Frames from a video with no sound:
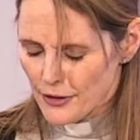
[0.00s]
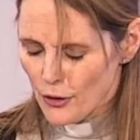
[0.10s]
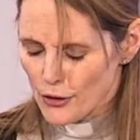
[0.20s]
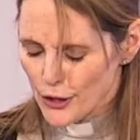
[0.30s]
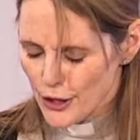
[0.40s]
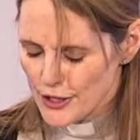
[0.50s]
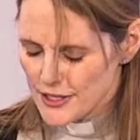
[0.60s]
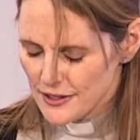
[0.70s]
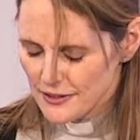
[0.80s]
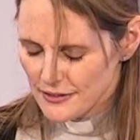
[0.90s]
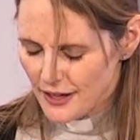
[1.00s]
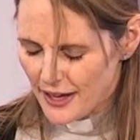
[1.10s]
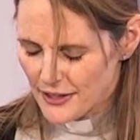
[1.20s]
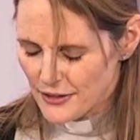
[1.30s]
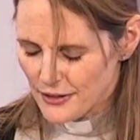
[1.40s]
you're good,
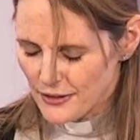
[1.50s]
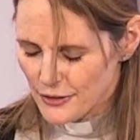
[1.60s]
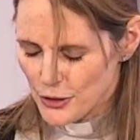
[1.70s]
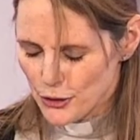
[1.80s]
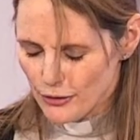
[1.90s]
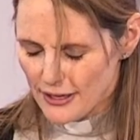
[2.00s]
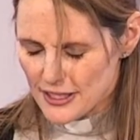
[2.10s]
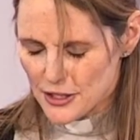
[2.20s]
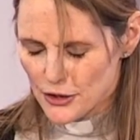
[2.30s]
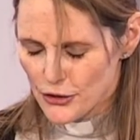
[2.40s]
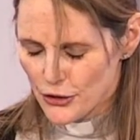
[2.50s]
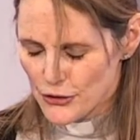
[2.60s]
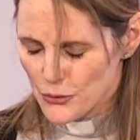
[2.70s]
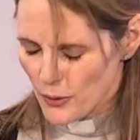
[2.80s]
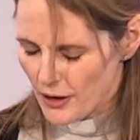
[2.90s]
that you created a
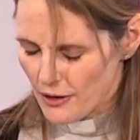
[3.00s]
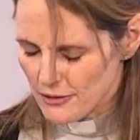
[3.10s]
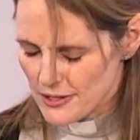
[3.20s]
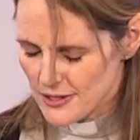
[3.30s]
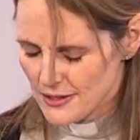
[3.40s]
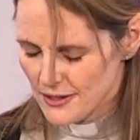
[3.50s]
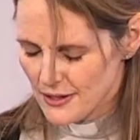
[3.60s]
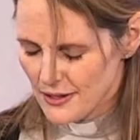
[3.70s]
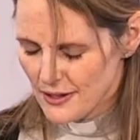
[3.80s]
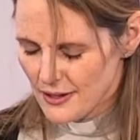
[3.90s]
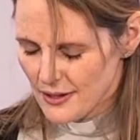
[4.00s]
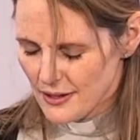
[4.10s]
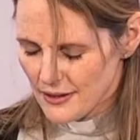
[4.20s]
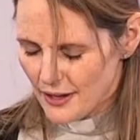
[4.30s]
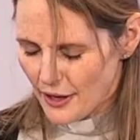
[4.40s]
good world,
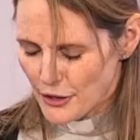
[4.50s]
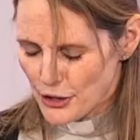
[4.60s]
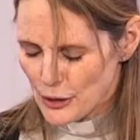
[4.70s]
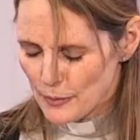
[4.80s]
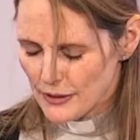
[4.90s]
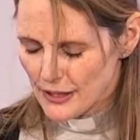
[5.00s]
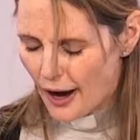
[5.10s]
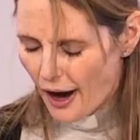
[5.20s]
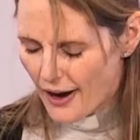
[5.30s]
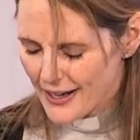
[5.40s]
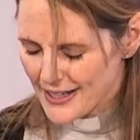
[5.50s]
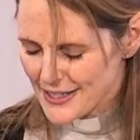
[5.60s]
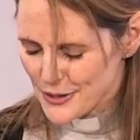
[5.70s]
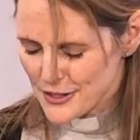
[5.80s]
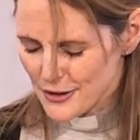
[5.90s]
that
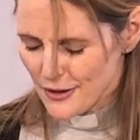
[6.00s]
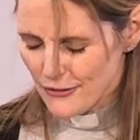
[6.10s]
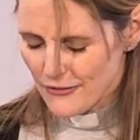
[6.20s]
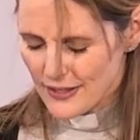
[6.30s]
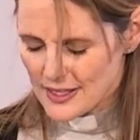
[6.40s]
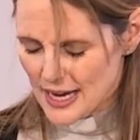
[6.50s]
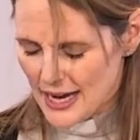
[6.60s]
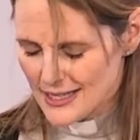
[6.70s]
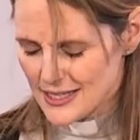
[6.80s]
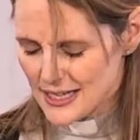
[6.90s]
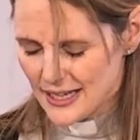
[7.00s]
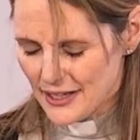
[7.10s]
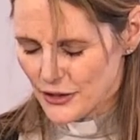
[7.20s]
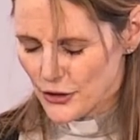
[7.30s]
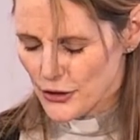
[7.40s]
humankind is a fantastic
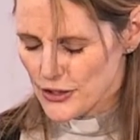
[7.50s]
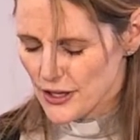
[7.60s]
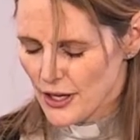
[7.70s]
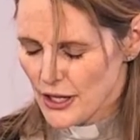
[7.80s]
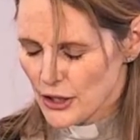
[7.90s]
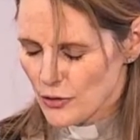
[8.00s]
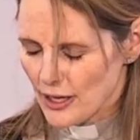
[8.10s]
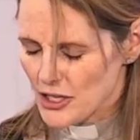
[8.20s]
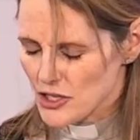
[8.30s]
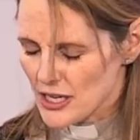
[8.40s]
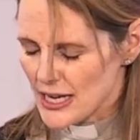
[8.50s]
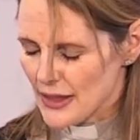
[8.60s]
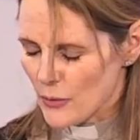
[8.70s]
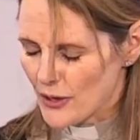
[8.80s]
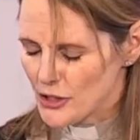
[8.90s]
and good creation,
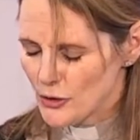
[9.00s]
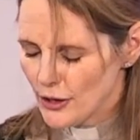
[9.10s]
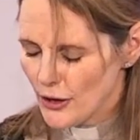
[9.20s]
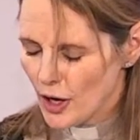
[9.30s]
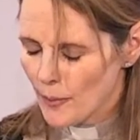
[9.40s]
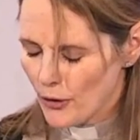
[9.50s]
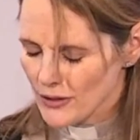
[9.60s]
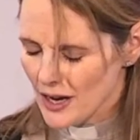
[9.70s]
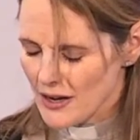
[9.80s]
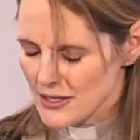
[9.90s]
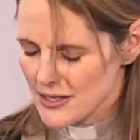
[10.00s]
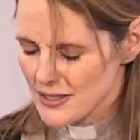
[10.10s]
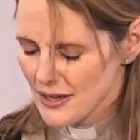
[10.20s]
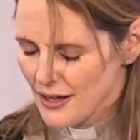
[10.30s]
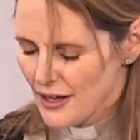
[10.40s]
and that when you look upon
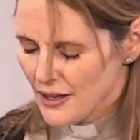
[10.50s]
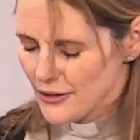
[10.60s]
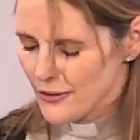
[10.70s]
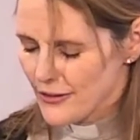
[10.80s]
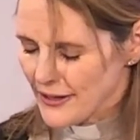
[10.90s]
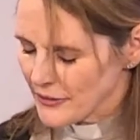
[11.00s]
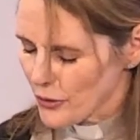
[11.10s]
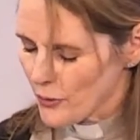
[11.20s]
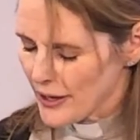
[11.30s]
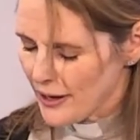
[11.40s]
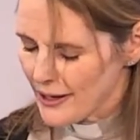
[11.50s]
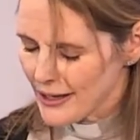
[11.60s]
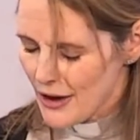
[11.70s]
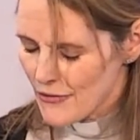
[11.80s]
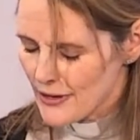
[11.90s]
us, you think that we are
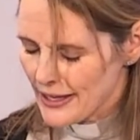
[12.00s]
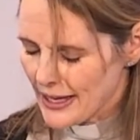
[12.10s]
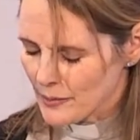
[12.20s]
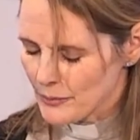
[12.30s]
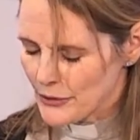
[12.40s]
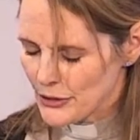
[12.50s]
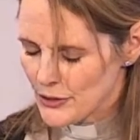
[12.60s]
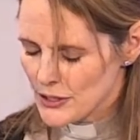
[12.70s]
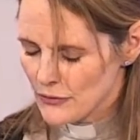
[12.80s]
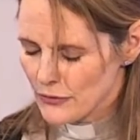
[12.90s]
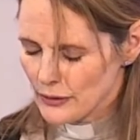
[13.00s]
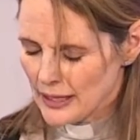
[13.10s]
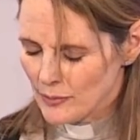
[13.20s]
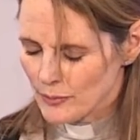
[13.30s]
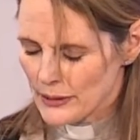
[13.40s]
lovely and
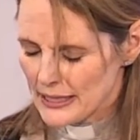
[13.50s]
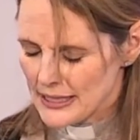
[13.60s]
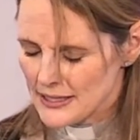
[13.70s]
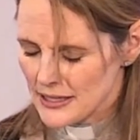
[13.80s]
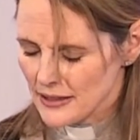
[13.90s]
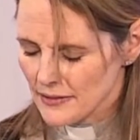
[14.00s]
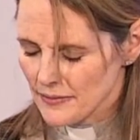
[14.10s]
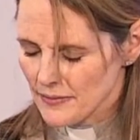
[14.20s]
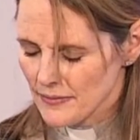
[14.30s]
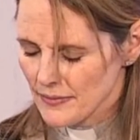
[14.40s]
beautiful and pleasing.